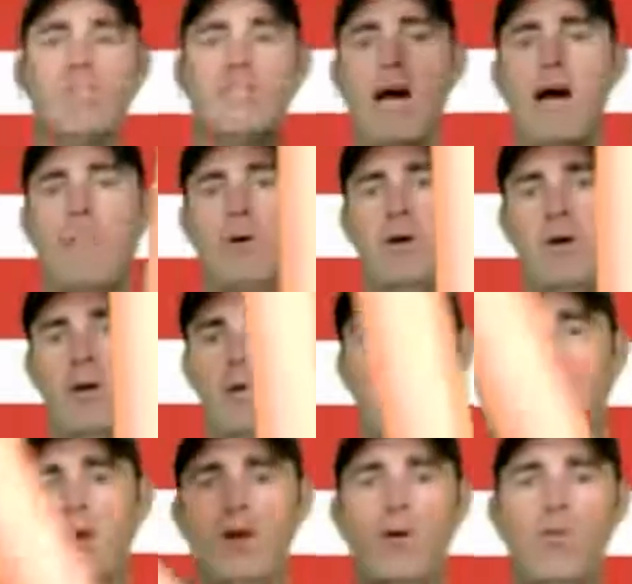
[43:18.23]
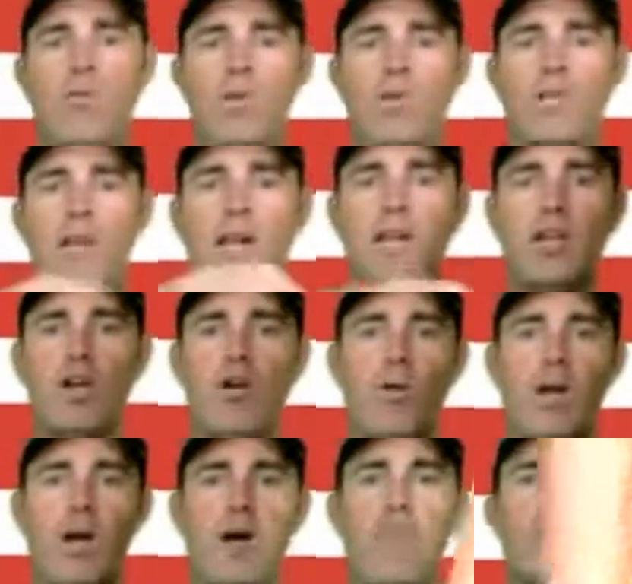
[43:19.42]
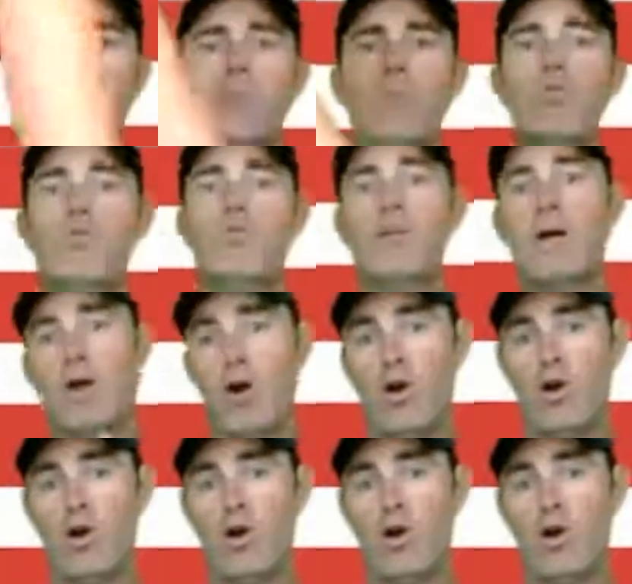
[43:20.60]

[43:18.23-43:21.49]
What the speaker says: top, where you're kind of going up and moving around,